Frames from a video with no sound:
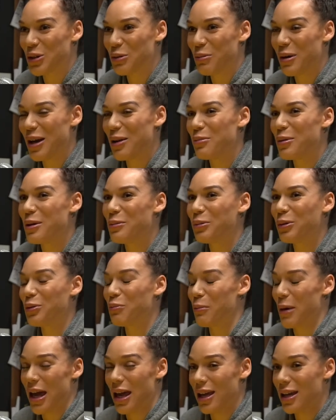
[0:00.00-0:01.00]
You pay people,
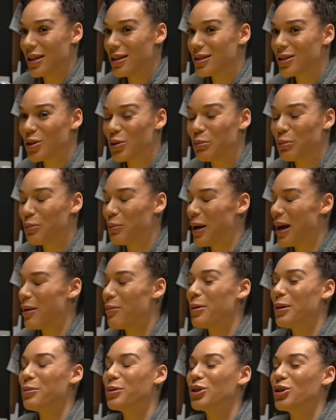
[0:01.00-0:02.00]
maids. You
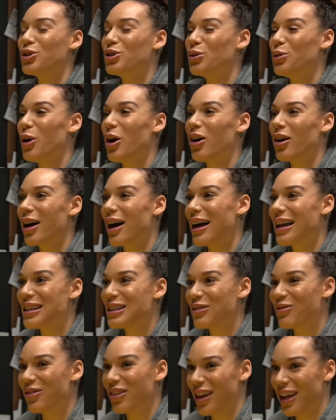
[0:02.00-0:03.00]
pay people to do all
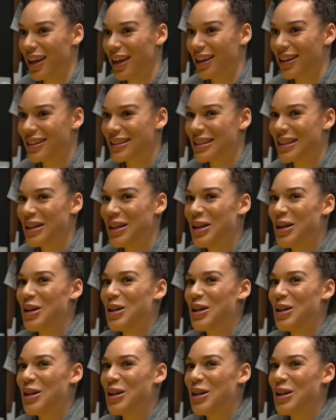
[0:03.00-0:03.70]
kinds of things.